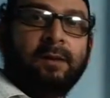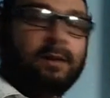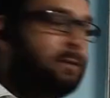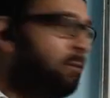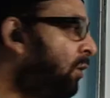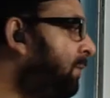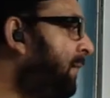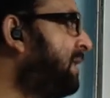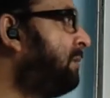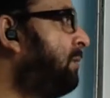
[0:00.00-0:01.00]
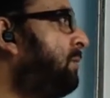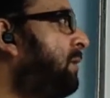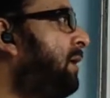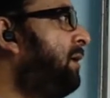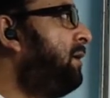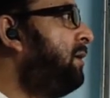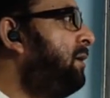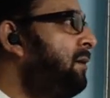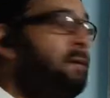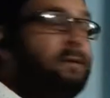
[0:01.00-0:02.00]
Then what maximum current
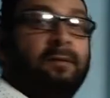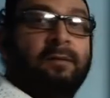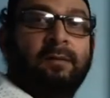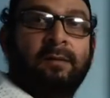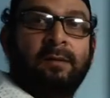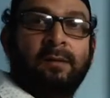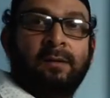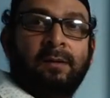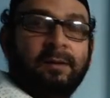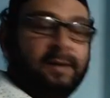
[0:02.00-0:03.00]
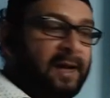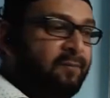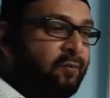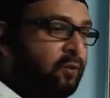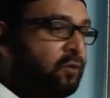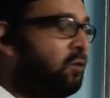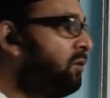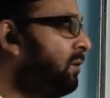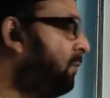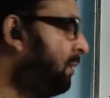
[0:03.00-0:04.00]
can flow
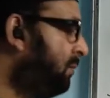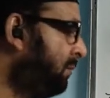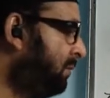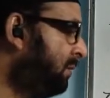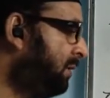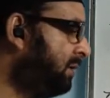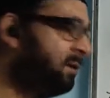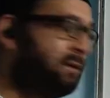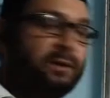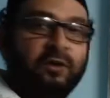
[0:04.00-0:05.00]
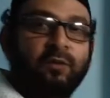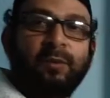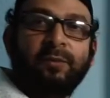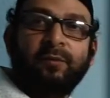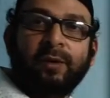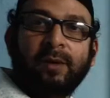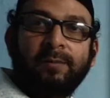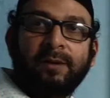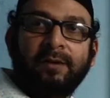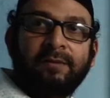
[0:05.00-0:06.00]
through the bulb? This answer 0.4
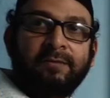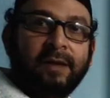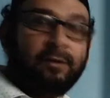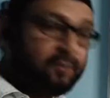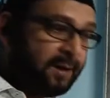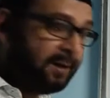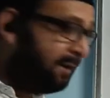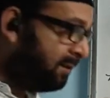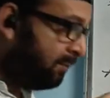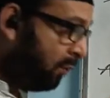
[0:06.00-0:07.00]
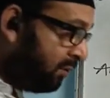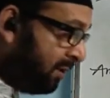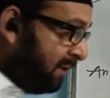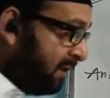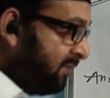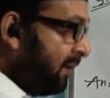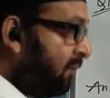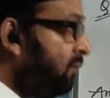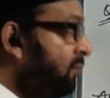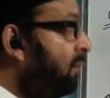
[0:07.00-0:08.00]
ampere. If the value of current is more than this
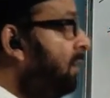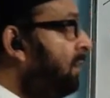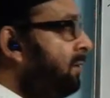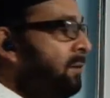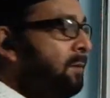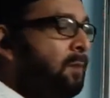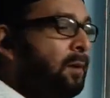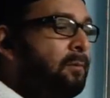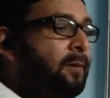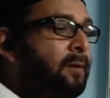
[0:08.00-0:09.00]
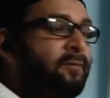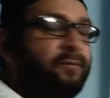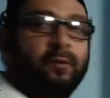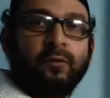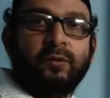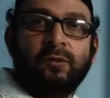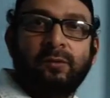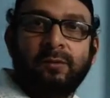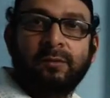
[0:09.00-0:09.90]
value, the bulb will fuse.